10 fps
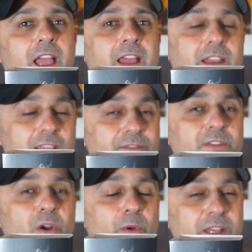And
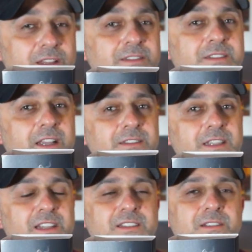even though it is
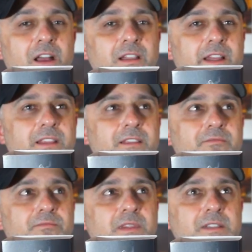sexy, it's not like
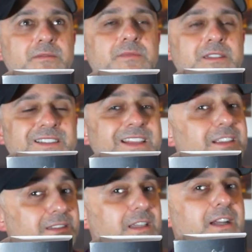the, the
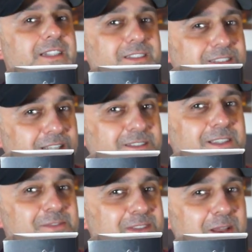sleazy kind of
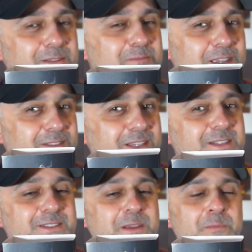sexy, if that makes
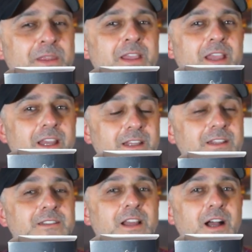sense. It
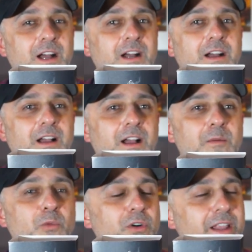is uh,
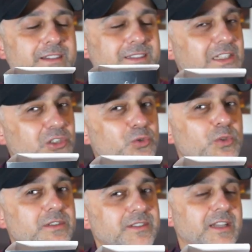more like
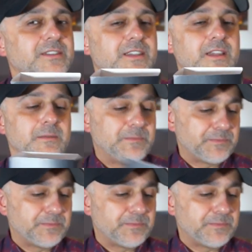sensual sexy.